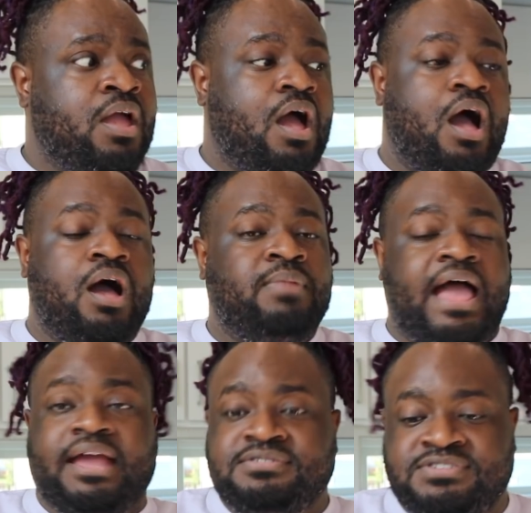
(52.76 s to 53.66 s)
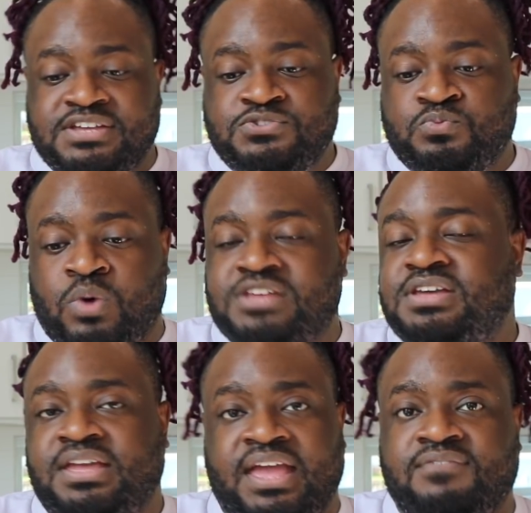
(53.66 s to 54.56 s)
Like, sis, what's
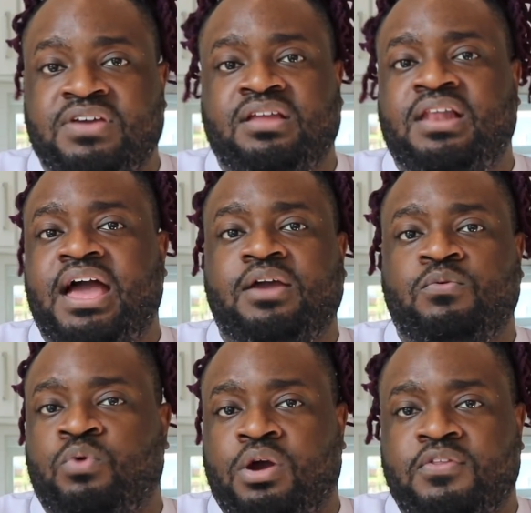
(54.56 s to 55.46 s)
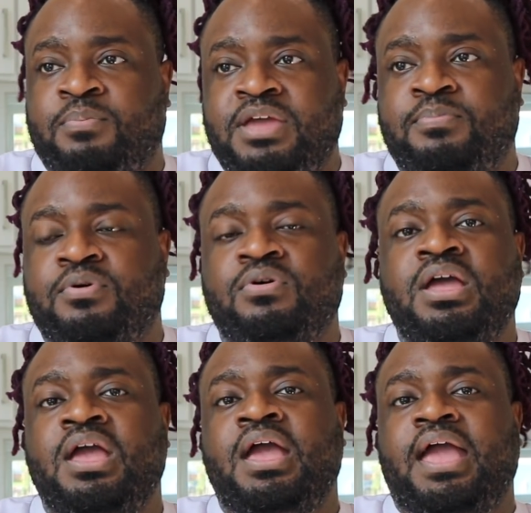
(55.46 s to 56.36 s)
it giving? Like, where are the people?
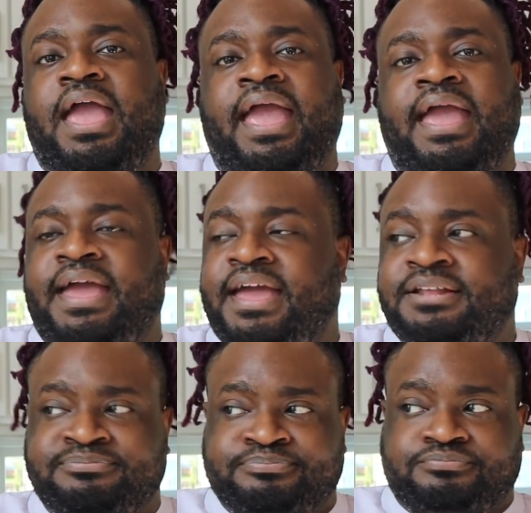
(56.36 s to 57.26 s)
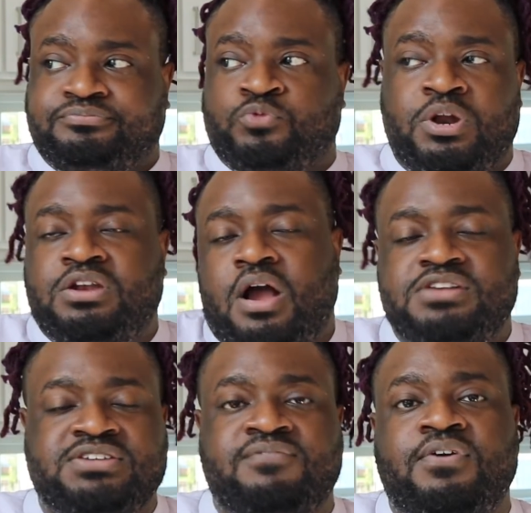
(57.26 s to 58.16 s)
And where the
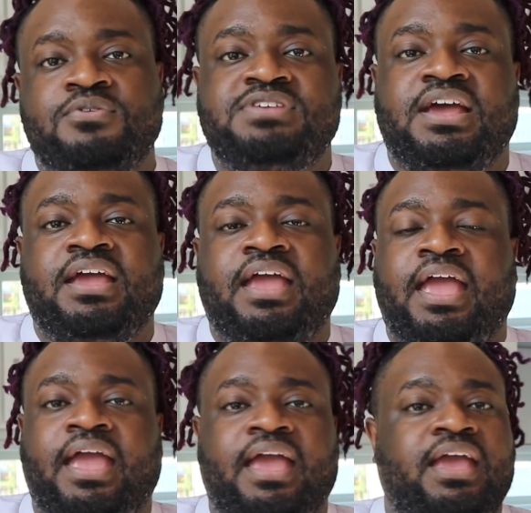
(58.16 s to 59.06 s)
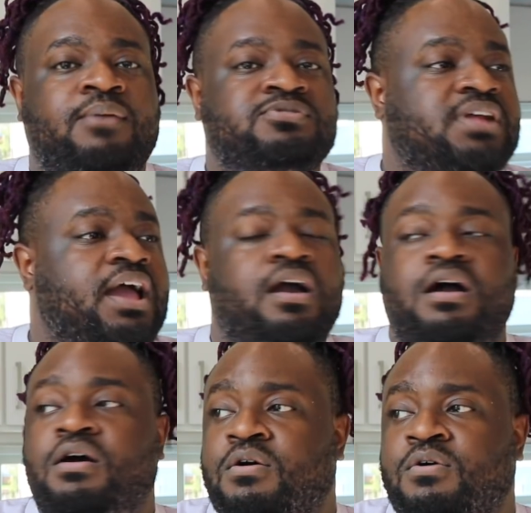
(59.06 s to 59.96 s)
dark-skinned folks at? And he was like,
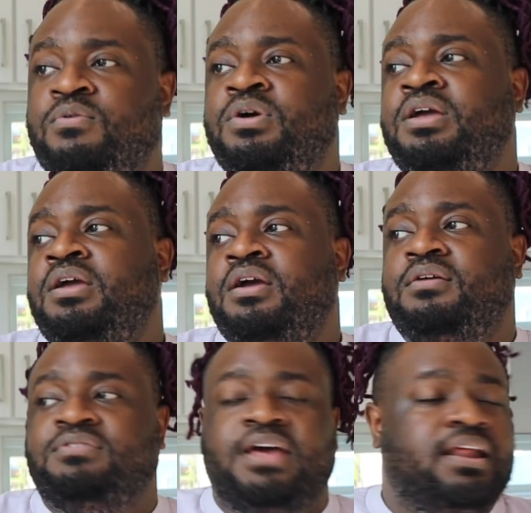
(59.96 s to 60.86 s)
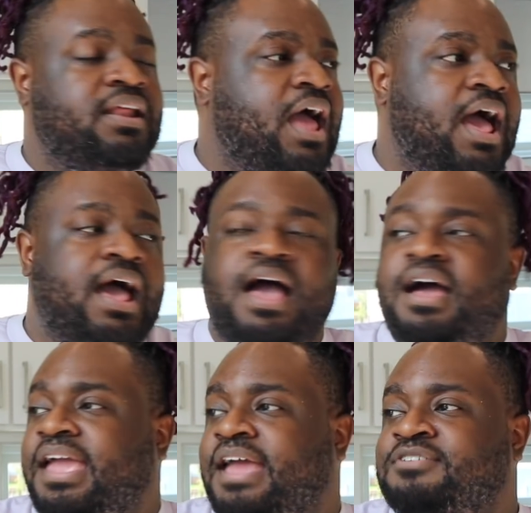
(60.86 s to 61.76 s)
oh,
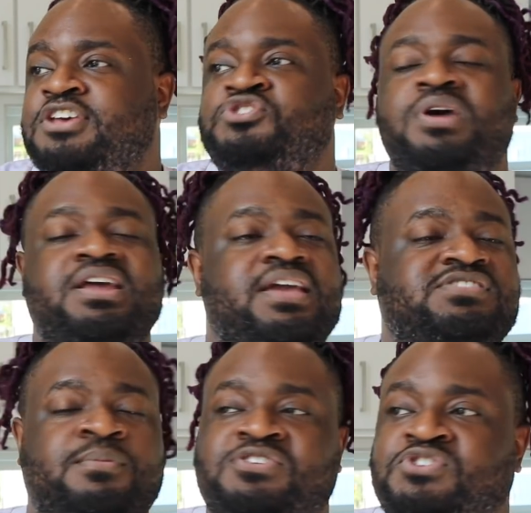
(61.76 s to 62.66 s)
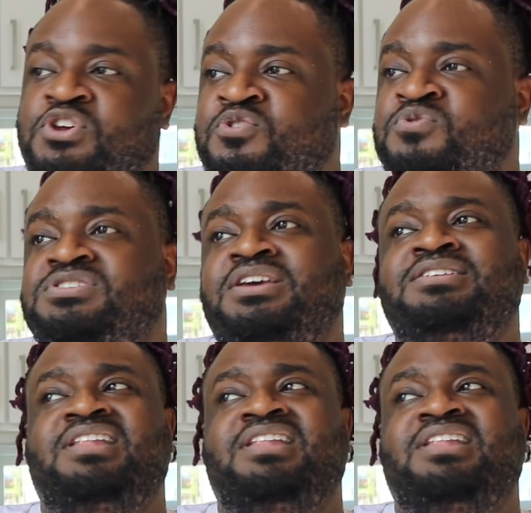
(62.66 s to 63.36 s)
da-da-da, and just trying to give some excuse and,